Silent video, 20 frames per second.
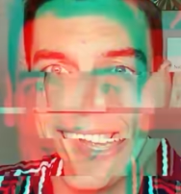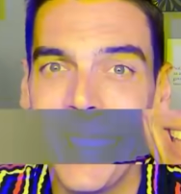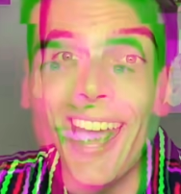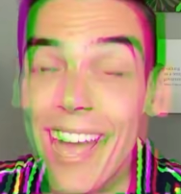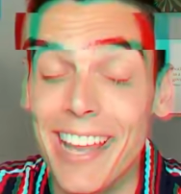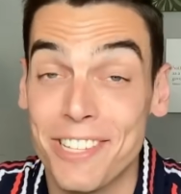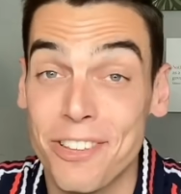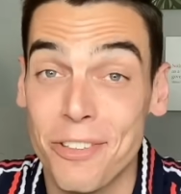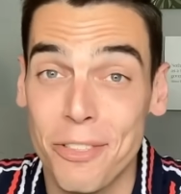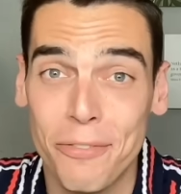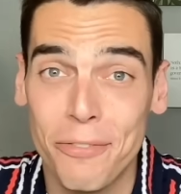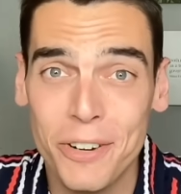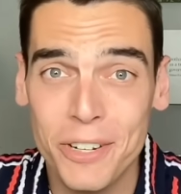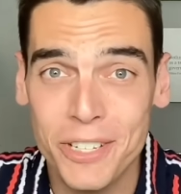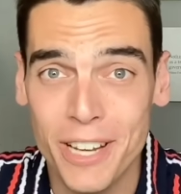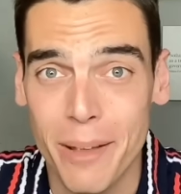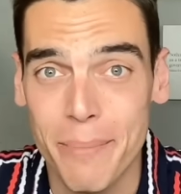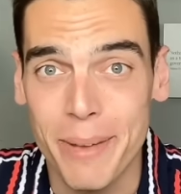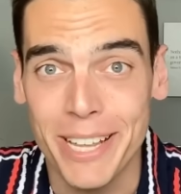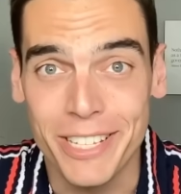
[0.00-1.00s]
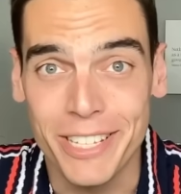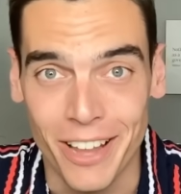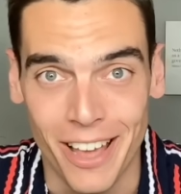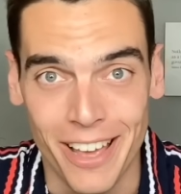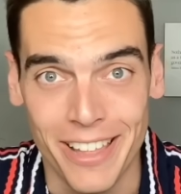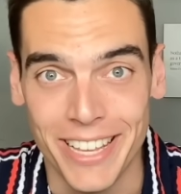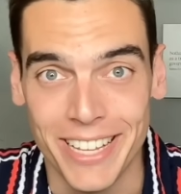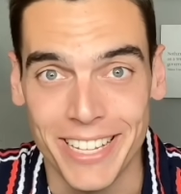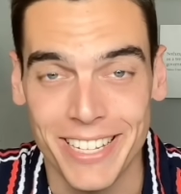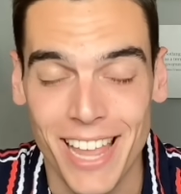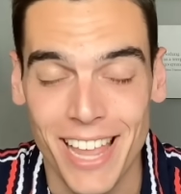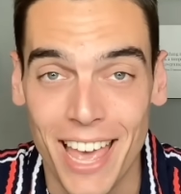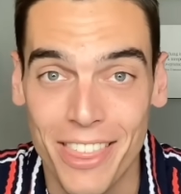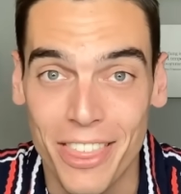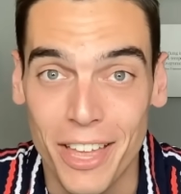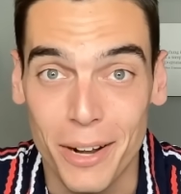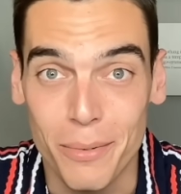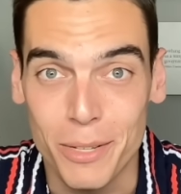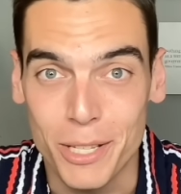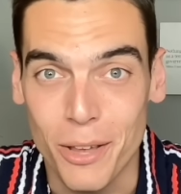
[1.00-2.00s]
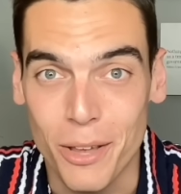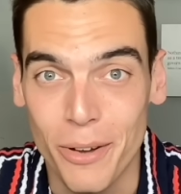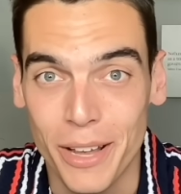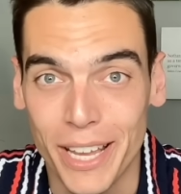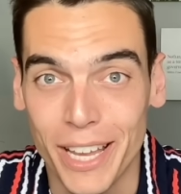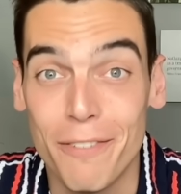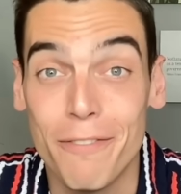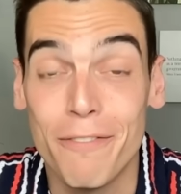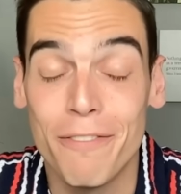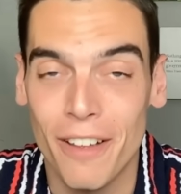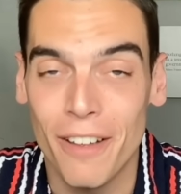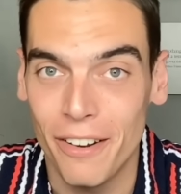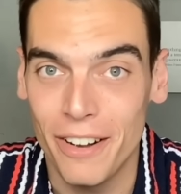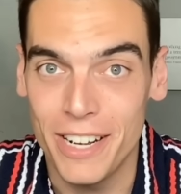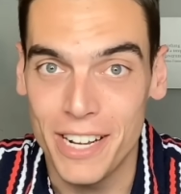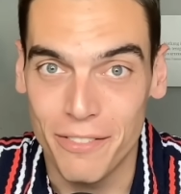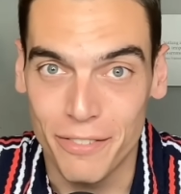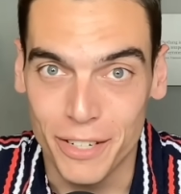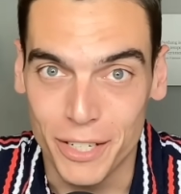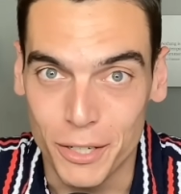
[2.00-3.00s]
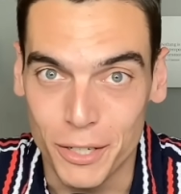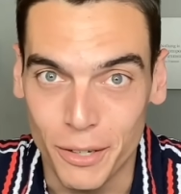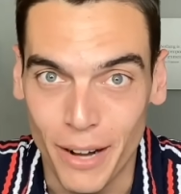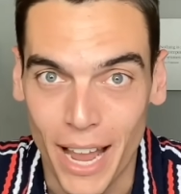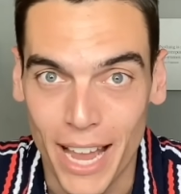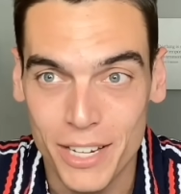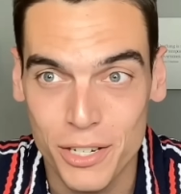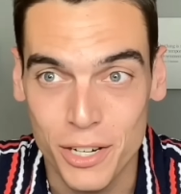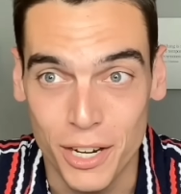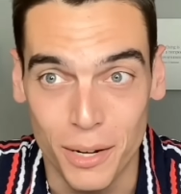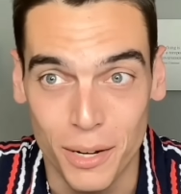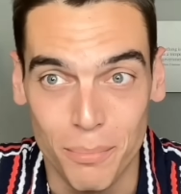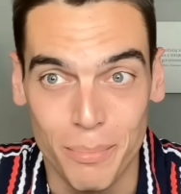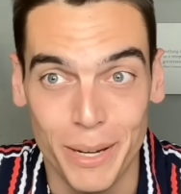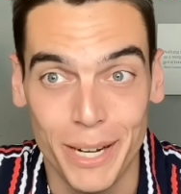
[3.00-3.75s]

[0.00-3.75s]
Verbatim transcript: Yeah, so the first time I saw this, I thought it was going in a very different direction,